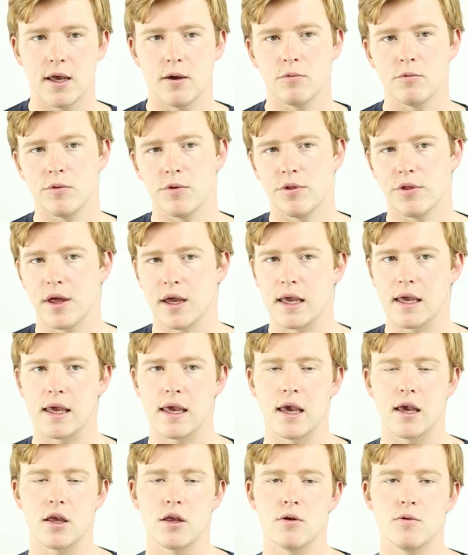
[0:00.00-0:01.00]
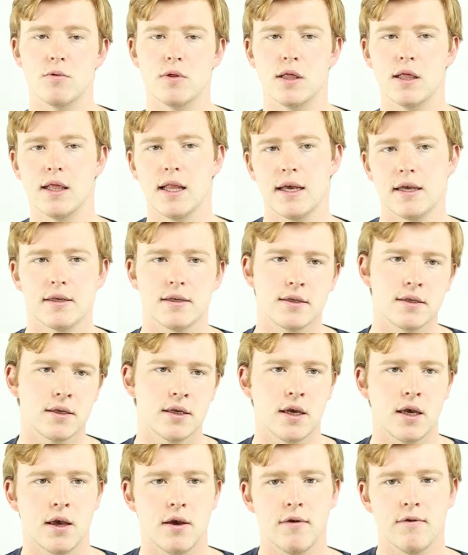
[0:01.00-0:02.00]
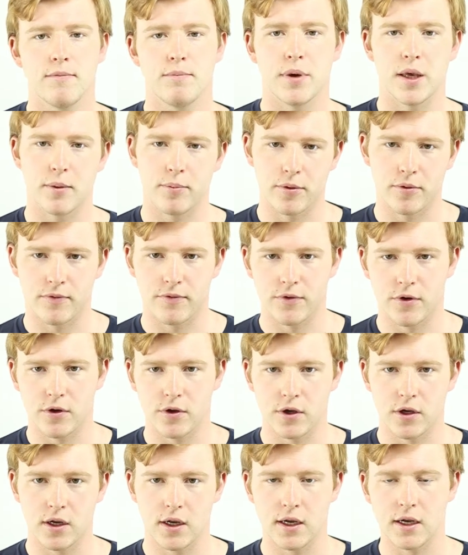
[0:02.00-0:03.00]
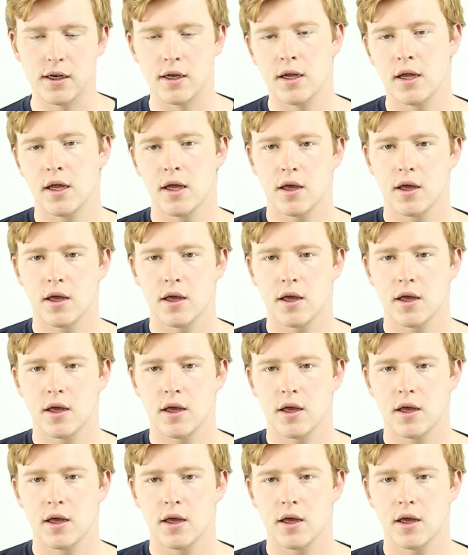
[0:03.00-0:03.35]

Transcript: it will then get you less people phoning in,